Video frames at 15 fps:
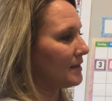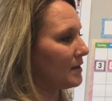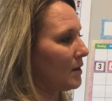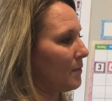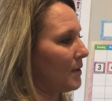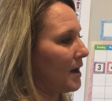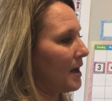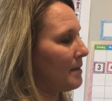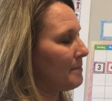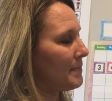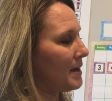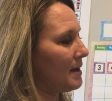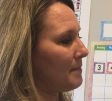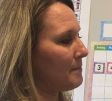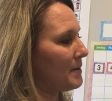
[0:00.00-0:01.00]
Go up,
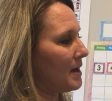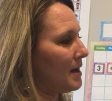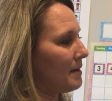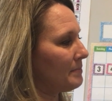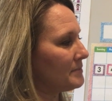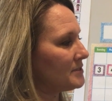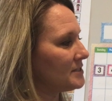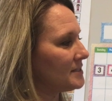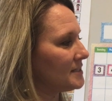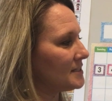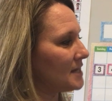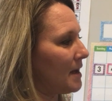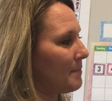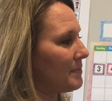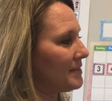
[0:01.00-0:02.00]
up, up to the
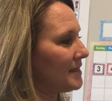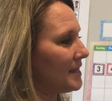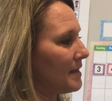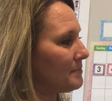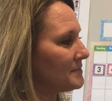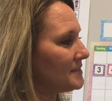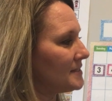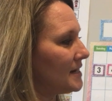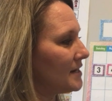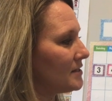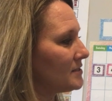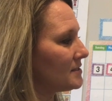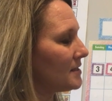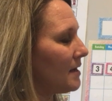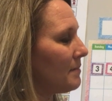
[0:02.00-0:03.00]
top of the
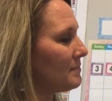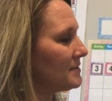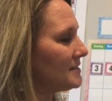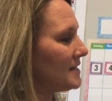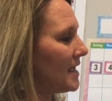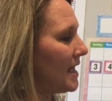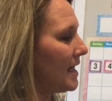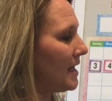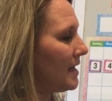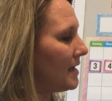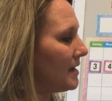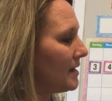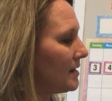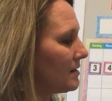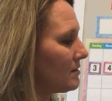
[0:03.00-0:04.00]
upstairs. Come
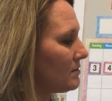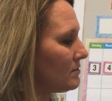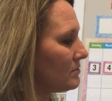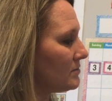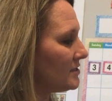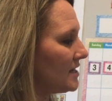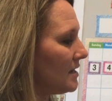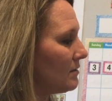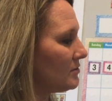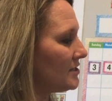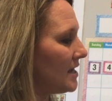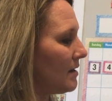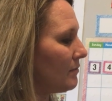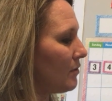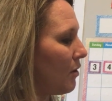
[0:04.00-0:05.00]
down, down,
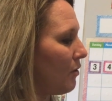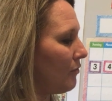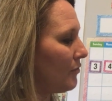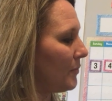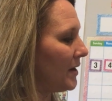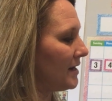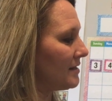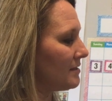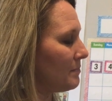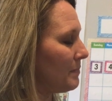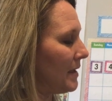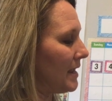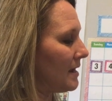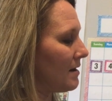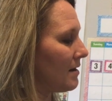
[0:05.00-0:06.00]
down, all the way to the
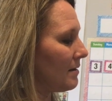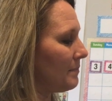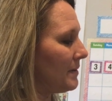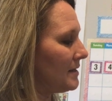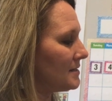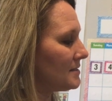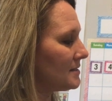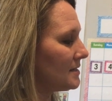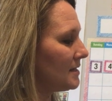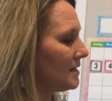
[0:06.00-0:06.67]
pink carpet.